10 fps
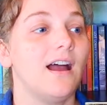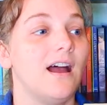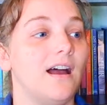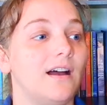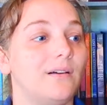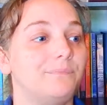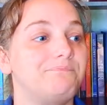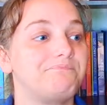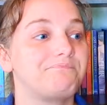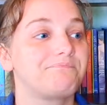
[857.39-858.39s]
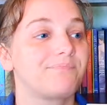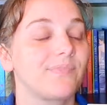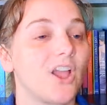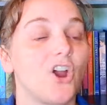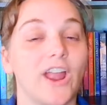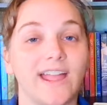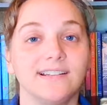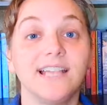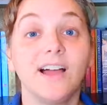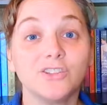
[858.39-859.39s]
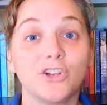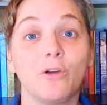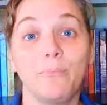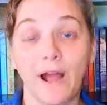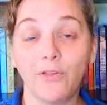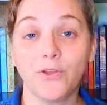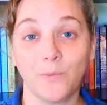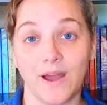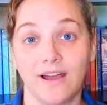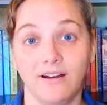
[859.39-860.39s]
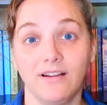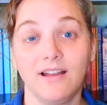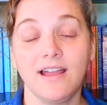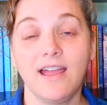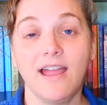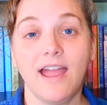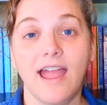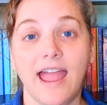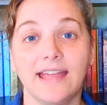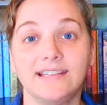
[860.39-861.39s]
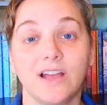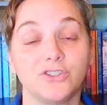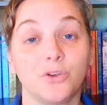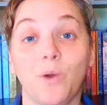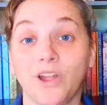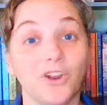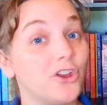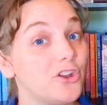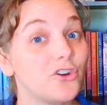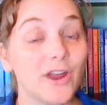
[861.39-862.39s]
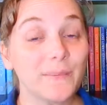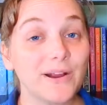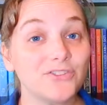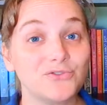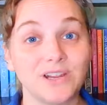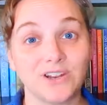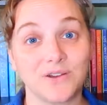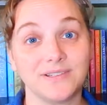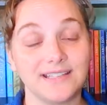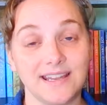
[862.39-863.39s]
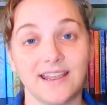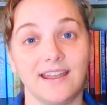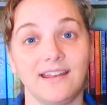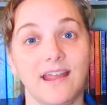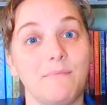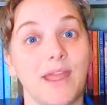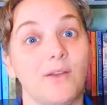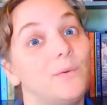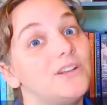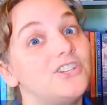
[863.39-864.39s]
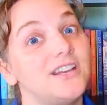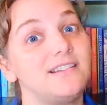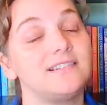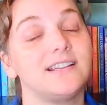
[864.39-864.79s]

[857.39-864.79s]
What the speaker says: her aunt tells her about the well and tells her, well, your grandparents, you need to go see it and make wishes.